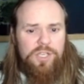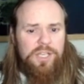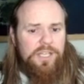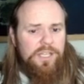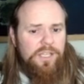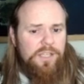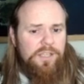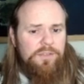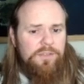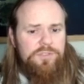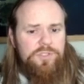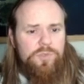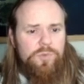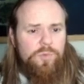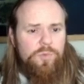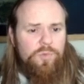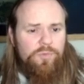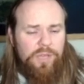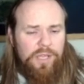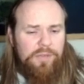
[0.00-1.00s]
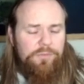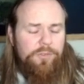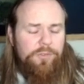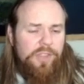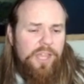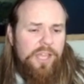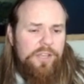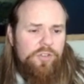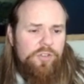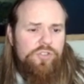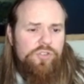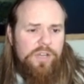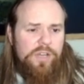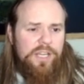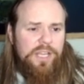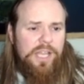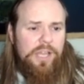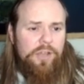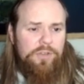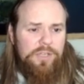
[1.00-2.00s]
It gives you, and for that you're
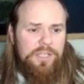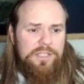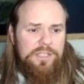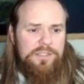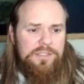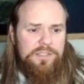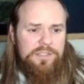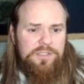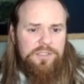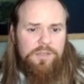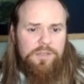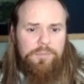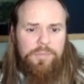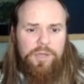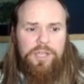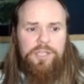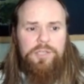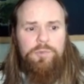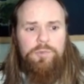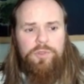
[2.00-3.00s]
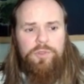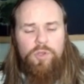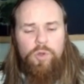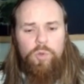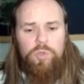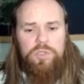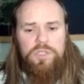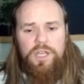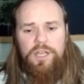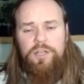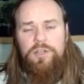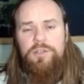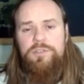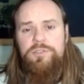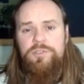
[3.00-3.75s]
trading out, is it's combined with cold iron.